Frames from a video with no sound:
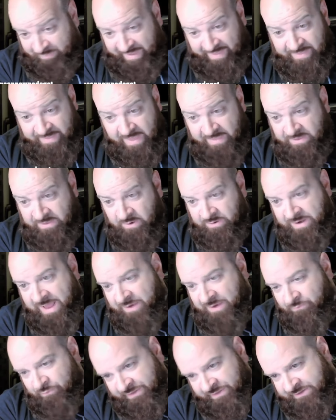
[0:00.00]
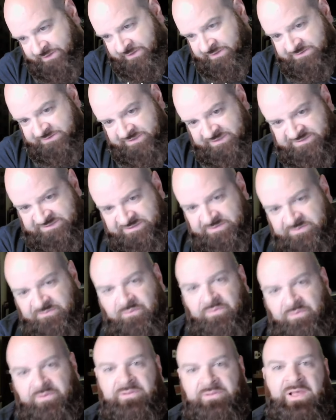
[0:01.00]
And then they're not really conditioned
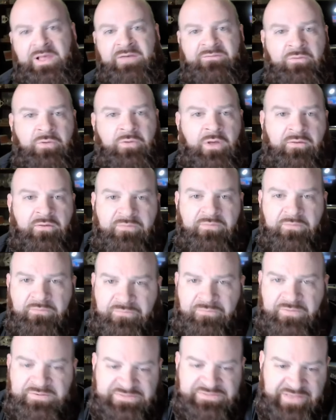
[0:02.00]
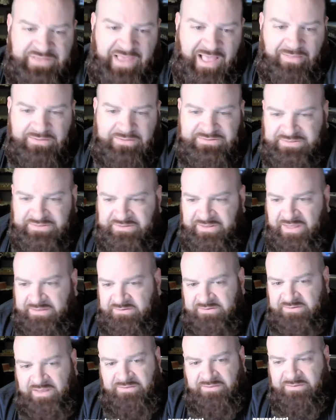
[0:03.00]
for the level of physicality
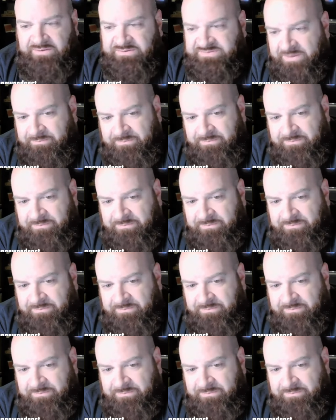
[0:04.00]
that these